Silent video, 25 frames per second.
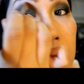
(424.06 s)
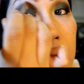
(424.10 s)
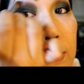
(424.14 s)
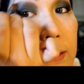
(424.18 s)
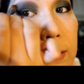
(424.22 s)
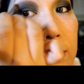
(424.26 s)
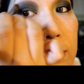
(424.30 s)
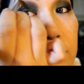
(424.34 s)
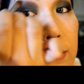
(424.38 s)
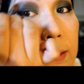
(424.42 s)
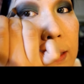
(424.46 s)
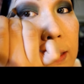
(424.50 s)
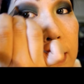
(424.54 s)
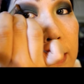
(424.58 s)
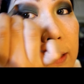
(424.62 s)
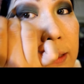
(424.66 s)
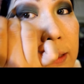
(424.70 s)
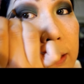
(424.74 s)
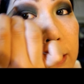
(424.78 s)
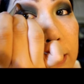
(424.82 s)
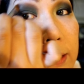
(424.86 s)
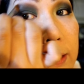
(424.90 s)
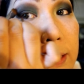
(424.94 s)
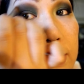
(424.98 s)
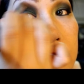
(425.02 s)
So
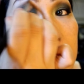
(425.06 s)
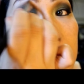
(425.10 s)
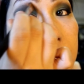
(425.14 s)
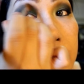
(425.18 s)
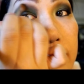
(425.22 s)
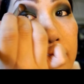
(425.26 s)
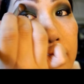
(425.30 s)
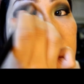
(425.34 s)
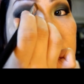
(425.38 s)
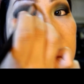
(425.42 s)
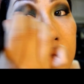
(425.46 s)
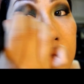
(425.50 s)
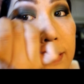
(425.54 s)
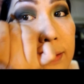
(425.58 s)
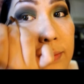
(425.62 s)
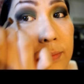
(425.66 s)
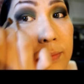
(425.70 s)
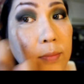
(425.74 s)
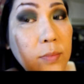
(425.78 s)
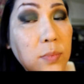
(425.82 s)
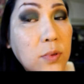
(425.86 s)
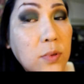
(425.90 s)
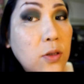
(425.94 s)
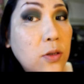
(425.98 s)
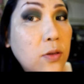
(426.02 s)
there is like a
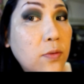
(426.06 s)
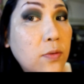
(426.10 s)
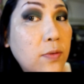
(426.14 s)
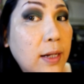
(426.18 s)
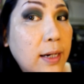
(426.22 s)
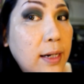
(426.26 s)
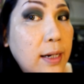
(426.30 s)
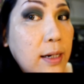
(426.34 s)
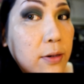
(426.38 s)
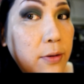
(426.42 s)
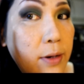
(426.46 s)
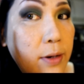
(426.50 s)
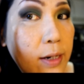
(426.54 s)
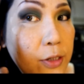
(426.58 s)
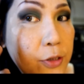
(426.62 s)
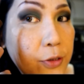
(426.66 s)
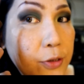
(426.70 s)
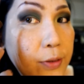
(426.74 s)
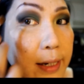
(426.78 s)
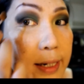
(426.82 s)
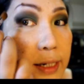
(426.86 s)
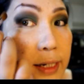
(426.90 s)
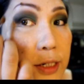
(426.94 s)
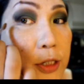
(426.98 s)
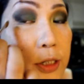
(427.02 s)
sort of like a
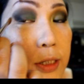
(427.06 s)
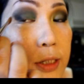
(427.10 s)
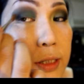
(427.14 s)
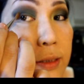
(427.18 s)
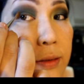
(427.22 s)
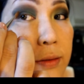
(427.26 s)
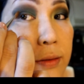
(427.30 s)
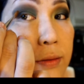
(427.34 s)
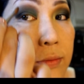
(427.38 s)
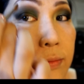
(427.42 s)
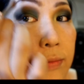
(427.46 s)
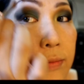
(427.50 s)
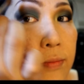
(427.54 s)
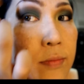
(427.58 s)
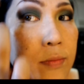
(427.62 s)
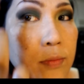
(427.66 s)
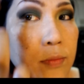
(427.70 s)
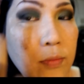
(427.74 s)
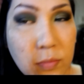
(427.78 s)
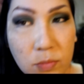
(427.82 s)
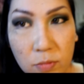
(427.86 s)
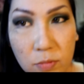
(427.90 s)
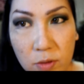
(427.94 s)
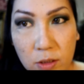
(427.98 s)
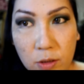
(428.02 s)
graduation
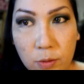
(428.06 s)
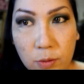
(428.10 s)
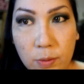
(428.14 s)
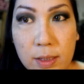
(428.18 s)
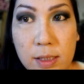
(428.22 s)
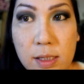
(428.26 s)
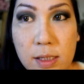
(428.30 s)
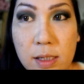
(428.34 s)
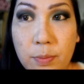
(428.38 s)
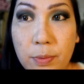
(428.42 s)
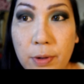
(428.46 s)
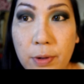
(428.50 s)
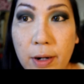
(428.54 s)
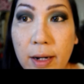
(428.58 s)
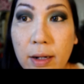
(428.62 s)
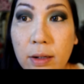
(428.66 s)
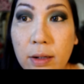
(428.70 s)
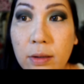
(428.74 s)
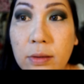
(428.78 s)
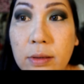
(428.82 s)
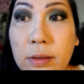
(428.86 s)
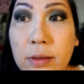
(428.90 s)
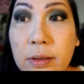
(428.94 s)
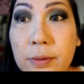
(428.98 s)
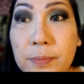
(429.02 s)
towards the
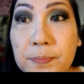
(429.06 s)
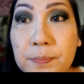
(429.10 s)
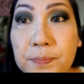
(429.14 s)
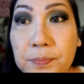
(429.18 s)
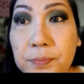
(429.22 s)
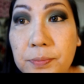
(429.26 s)
brows.